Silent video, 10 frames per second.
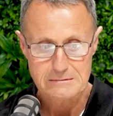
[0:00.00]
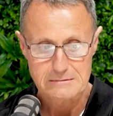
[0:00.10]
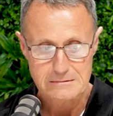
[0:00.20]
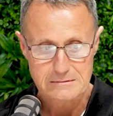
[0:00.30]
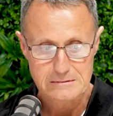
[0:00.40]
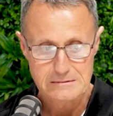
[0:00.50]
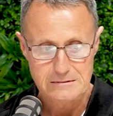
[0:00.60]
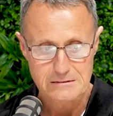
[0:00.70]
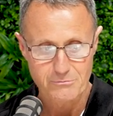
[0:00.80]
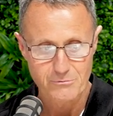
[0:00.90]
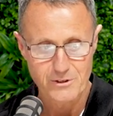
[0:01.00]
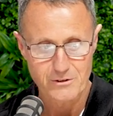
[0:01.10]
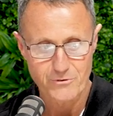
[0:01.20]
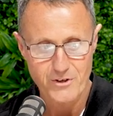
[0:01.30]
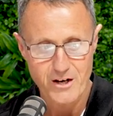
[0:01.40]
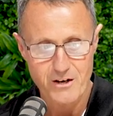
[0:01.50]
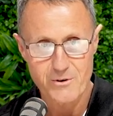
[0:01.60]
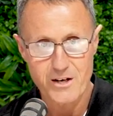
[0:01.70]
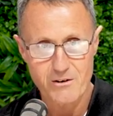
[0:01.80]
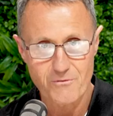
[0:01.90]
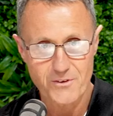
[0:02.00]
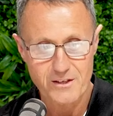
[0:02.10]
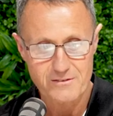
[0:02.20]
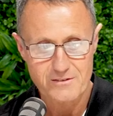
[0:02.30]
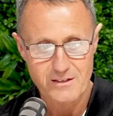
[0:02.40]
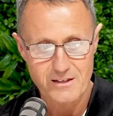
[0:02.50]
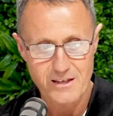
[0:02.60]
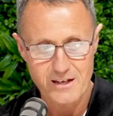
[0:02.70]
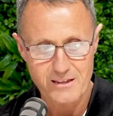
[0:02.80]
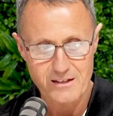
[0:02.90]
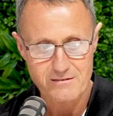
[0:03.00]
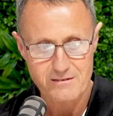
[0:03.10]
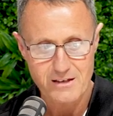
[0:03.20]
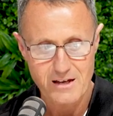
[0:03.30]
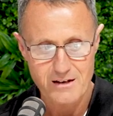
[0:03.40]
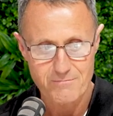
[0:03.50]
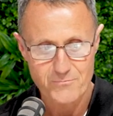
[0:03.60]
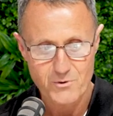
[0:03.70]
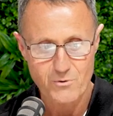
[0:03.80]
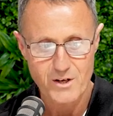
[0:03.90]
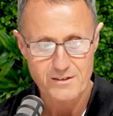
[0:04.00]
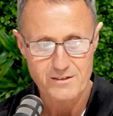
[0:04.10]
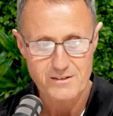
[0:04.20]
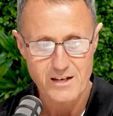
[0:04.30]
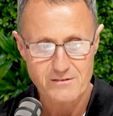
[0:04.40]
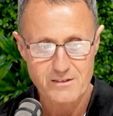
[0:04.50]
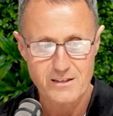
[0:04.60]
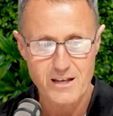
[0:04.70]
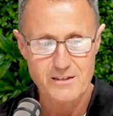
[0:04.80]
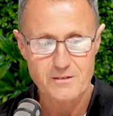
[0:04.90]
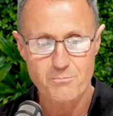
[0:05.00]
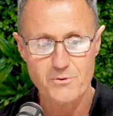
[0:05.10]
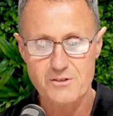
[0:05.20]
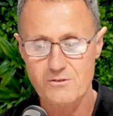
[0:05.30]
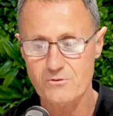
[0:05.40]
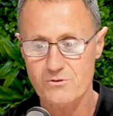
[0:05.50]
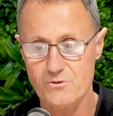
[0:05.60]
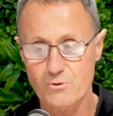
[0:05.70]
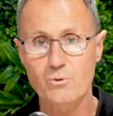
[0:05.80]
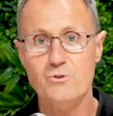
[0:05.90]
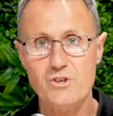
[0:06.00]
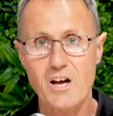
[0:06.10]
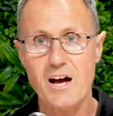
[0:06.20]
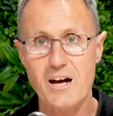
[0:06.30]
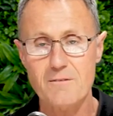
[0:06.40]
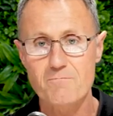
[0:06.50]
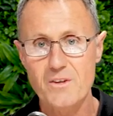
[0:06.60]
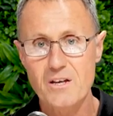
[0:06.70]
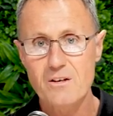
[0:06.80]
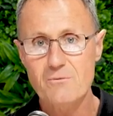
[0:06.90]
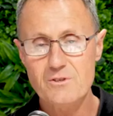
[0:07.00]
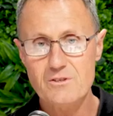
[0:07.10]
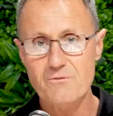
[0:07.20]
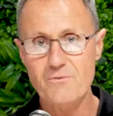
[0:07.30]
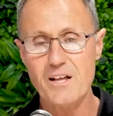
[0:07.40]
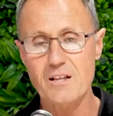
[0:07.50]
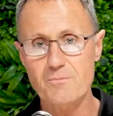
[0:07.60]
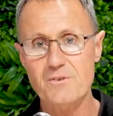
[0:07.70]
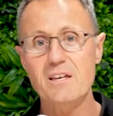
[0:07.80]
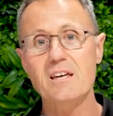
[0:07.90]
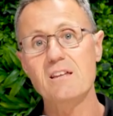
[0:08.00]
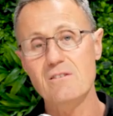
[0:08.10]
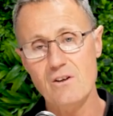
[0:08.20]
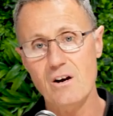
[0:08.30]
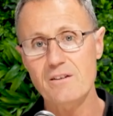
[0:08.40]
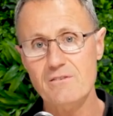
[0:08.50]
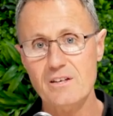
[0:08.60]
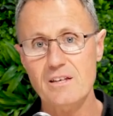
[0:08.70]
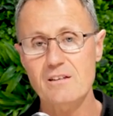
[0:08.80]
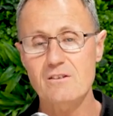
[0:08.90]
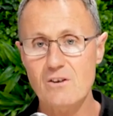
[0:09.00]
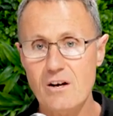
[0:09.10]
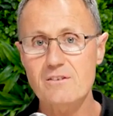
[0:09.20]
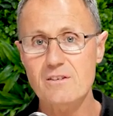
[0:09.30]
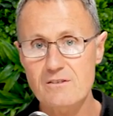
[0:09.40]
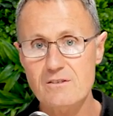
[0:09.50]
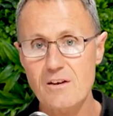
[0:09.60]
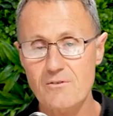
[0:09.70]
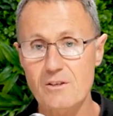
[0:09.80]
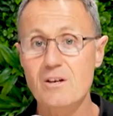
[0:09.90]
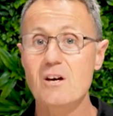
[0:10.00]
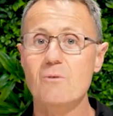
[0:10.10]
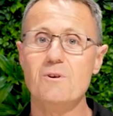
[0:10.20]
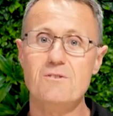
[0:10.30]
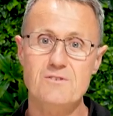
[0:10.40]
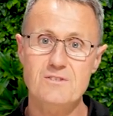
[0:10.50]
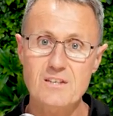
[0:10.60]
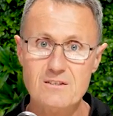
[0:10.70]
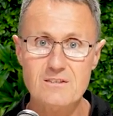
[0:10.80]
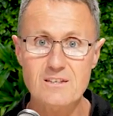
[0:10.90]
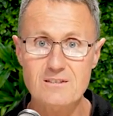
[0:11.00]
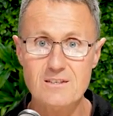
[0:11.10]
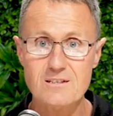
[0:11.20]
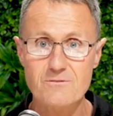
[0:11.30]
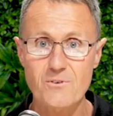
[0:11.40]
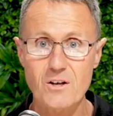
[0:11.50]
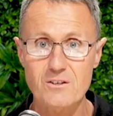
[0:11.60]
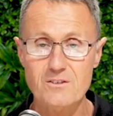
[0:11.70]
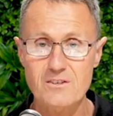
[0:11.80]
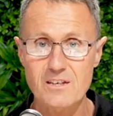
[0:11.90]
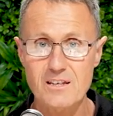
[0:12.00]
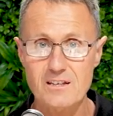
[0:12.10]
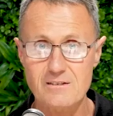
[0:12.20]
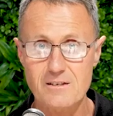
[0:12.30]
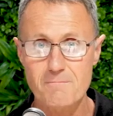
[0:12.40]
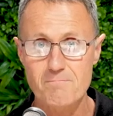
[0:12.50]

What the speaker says: is real diarrhea, if you can see that. That's quite disgusting. Now, this Bristol Stool Chart was developed in 1997 with 66 volunteers.